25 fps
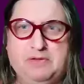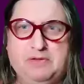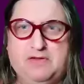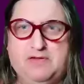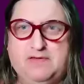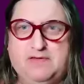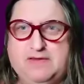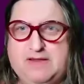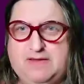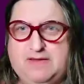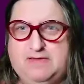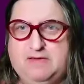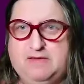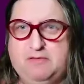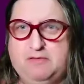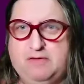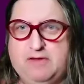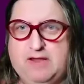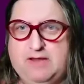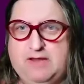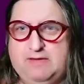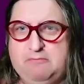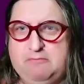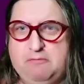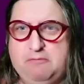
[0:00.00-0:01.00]
because
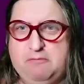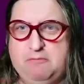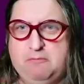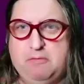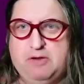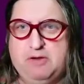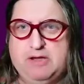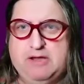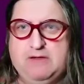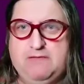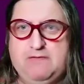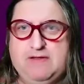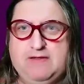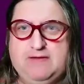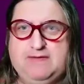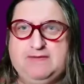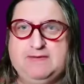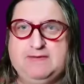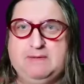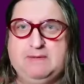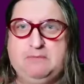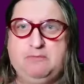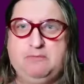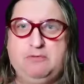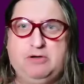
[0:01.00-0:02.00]
we're giving
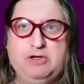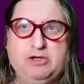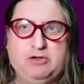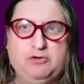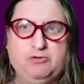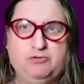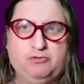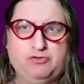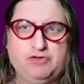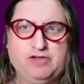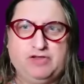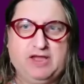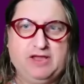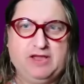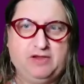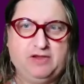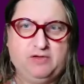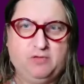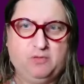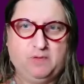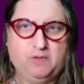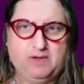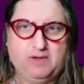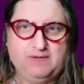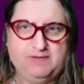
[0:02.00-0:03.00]
some really good
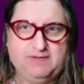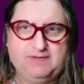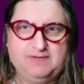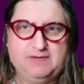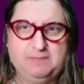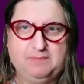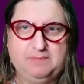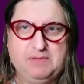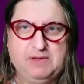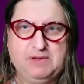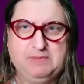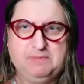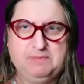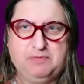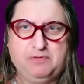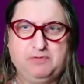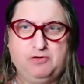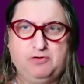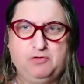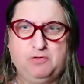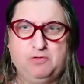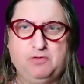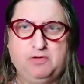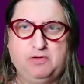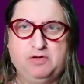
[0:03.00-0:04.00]
takeaways to people
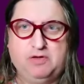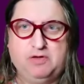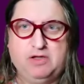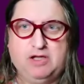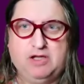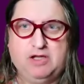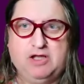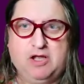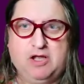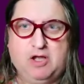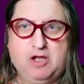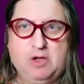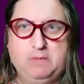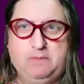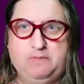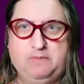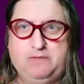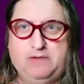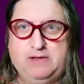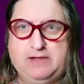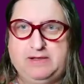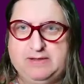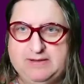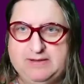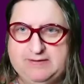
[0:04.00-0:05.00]
who are
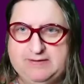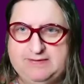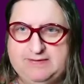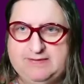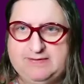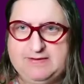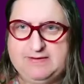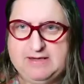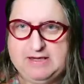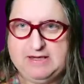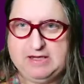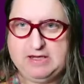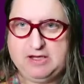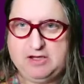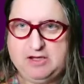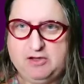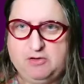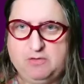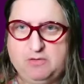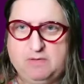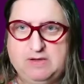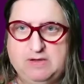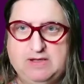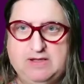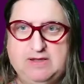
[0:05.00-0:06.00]
hopefully listening,
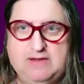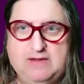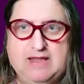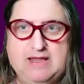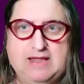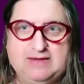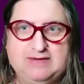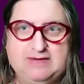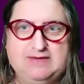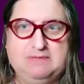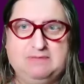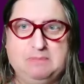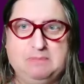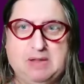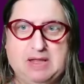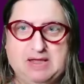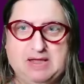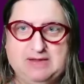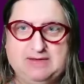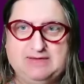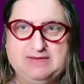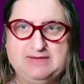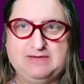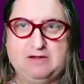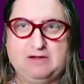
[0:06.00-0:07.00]
who are in that
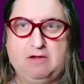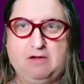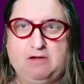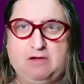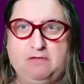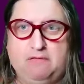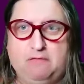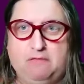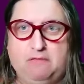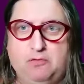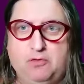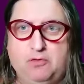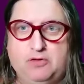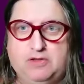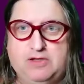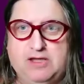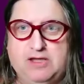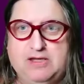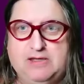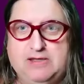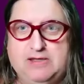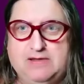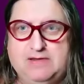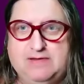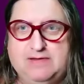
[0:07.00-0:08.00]
space of
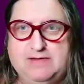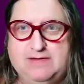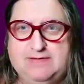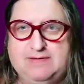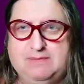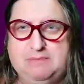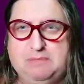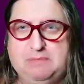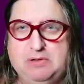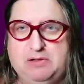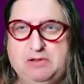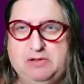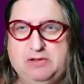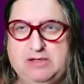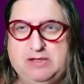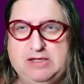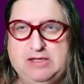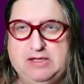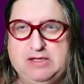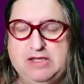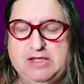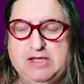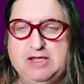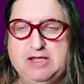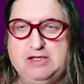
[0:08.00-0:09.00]
working in the
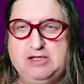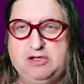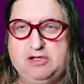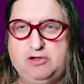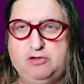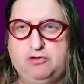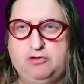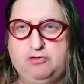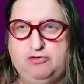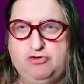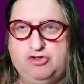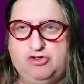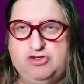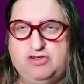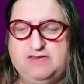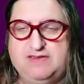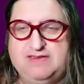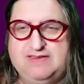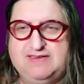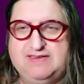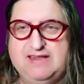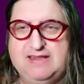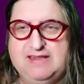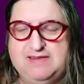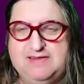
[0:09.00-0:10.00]
disability and inclusion
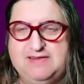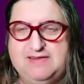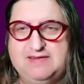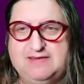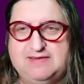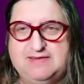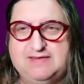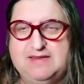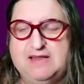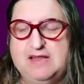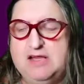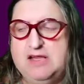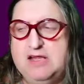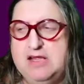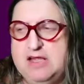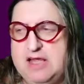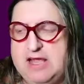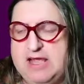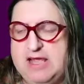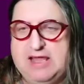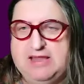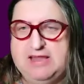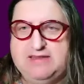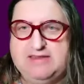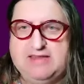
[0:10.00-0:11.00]
centres
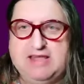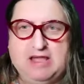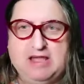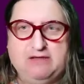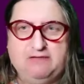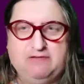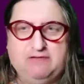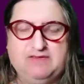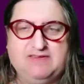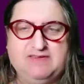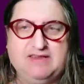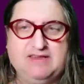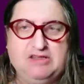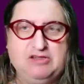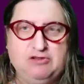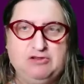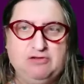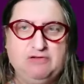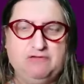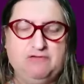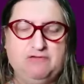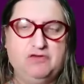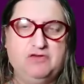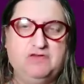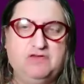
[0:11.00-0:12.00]
at TAFEs and
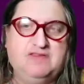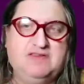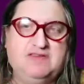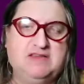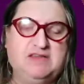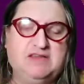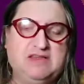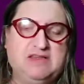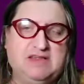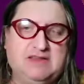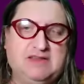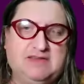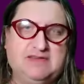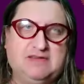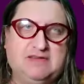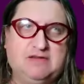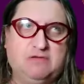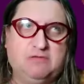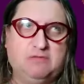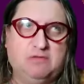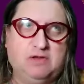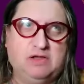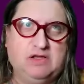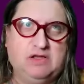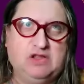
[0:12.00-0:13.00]
universities, to
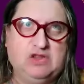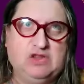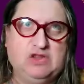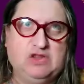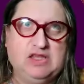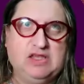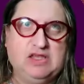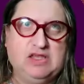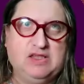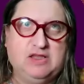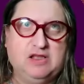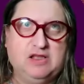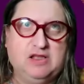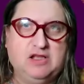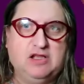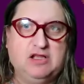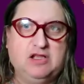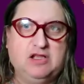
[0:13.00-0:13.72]
really think,